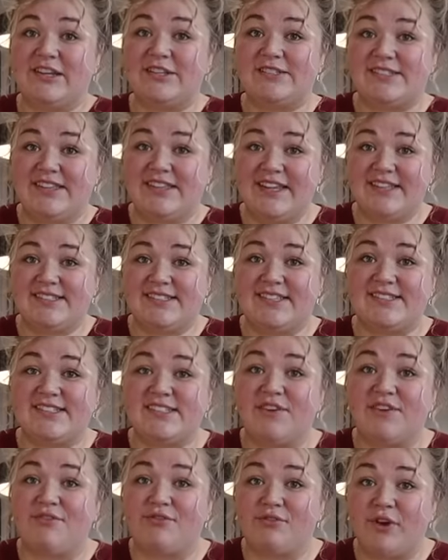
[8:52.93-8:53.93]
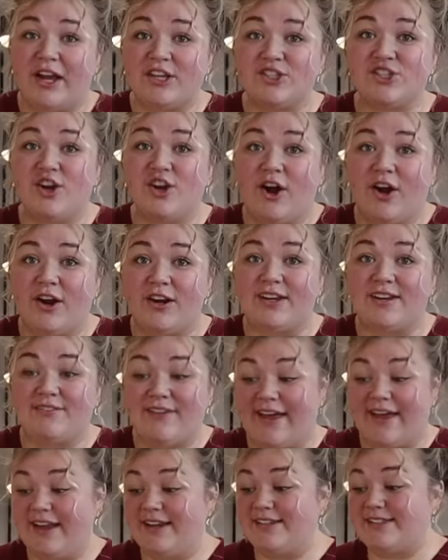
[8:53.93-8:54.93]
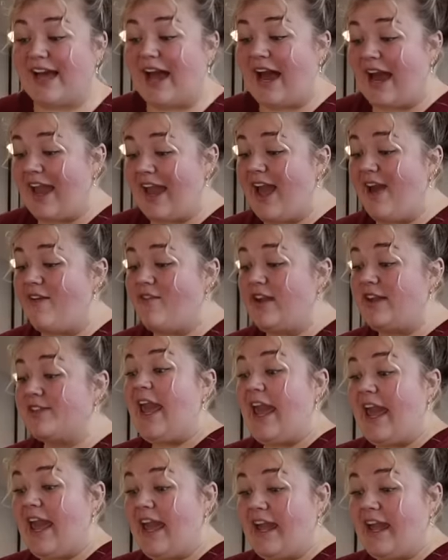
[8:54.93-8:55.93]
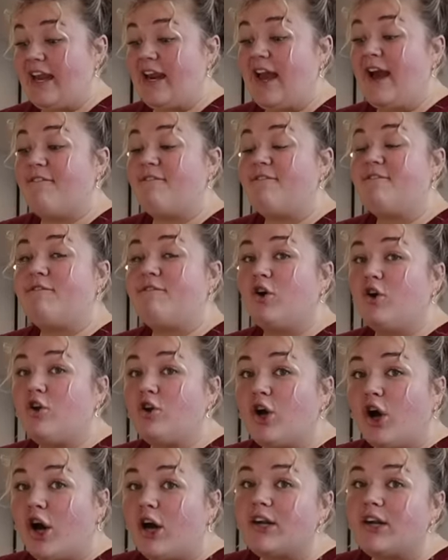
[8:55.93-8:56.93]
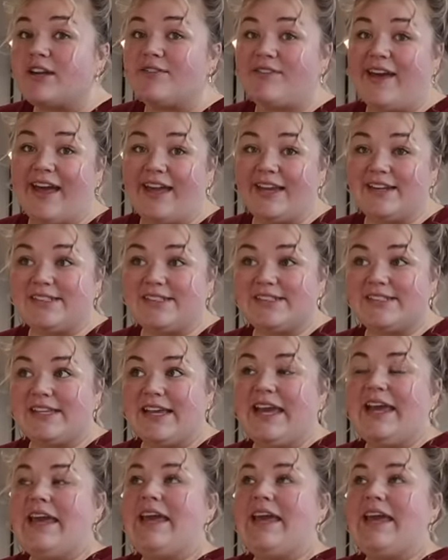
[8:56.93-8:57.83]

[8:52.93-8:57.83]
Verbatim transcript: Do you see this? This is a fresh carton of eggs. I haven't ate a full carton of eggs